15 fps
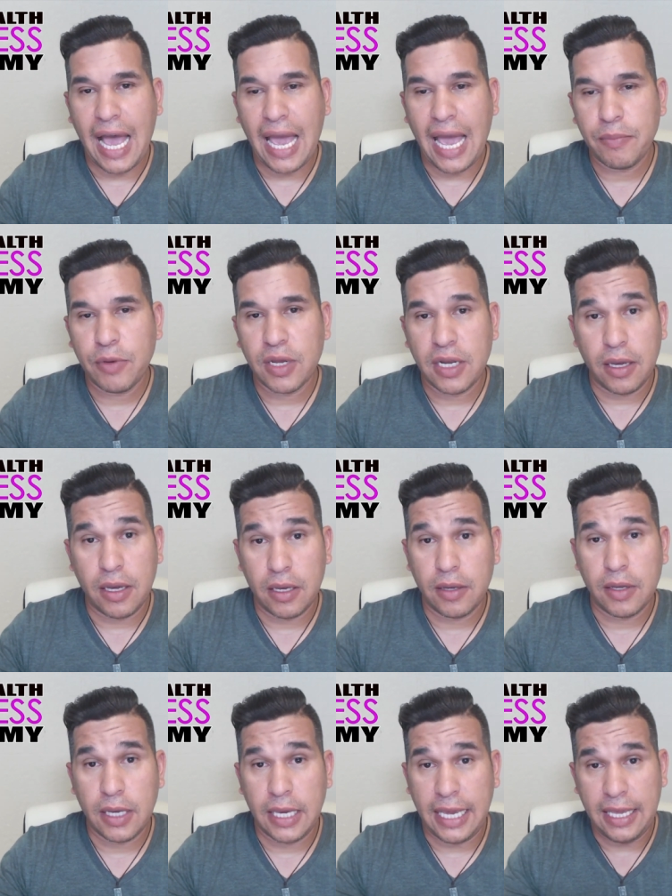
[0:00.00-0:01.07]
I am gonna,
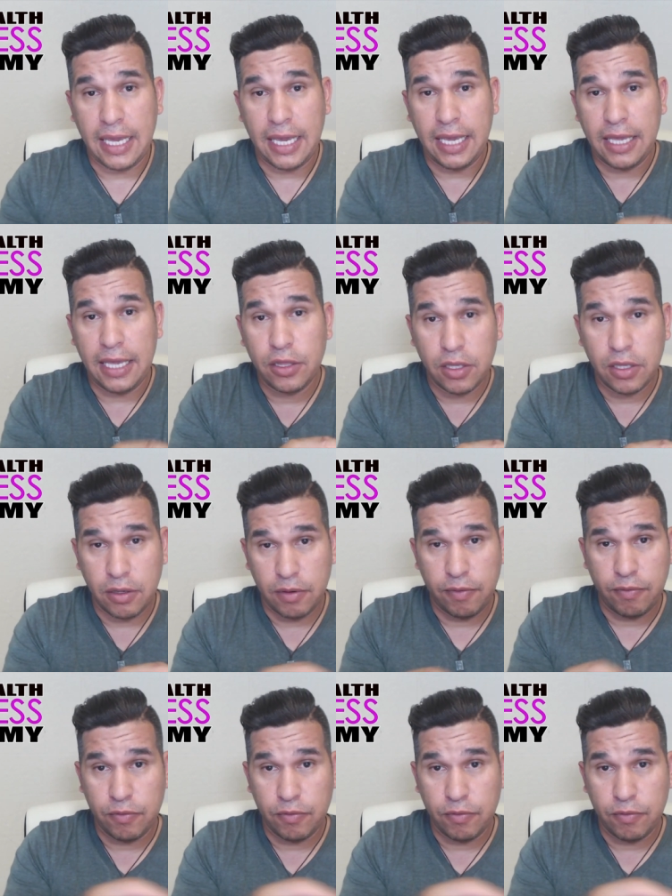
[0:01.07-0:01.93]
in the